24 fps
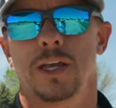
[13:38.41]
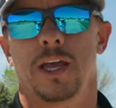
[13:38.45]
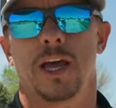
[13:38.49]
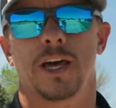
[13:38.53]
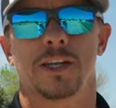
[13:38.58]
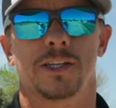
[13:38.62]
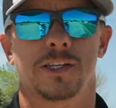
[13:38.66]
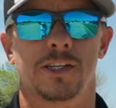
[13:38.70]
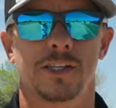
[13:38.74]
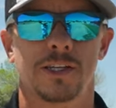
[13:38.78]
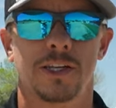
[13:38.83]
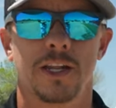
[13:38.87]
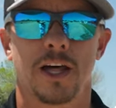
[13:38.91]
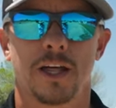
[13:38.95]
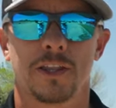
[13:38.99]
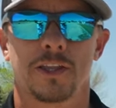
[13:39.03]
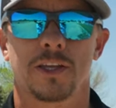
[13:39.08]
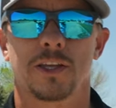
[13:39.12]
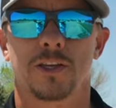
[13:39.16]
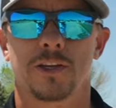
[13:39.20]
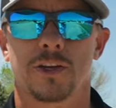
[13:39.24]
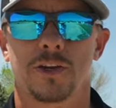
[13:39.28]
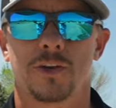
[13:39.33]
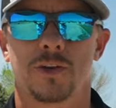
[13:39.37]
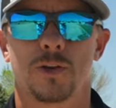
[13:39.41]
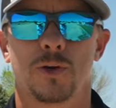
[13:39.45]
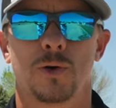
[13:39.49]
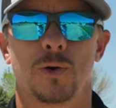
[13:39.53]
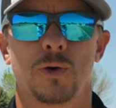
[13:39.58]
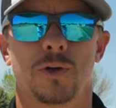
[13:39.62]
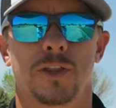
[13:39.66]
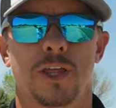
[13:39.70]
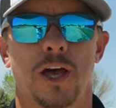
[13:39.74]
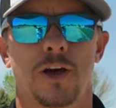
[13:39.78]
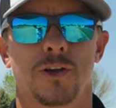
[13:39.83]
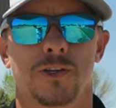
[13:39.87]
It has nothing to do
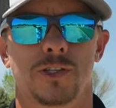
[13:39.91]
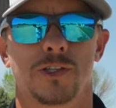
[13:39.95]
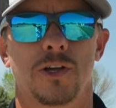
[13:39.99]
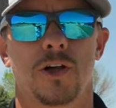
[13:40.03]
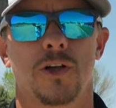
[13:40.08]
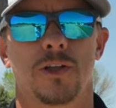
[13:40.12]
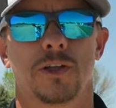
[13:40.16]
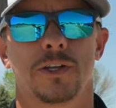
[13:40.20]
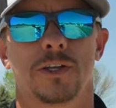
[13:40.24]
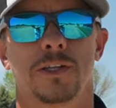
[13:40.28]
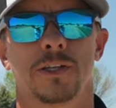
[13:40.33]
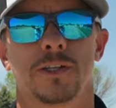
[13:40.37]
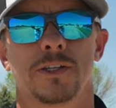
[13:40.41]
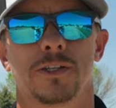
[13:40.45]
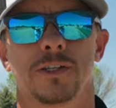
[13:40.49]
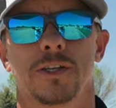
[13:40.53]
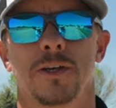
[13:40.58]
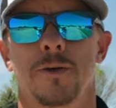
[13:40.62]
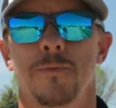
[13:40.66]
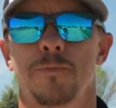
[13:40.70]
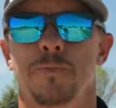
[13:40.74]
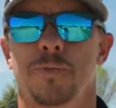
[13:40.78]
with how solid it is.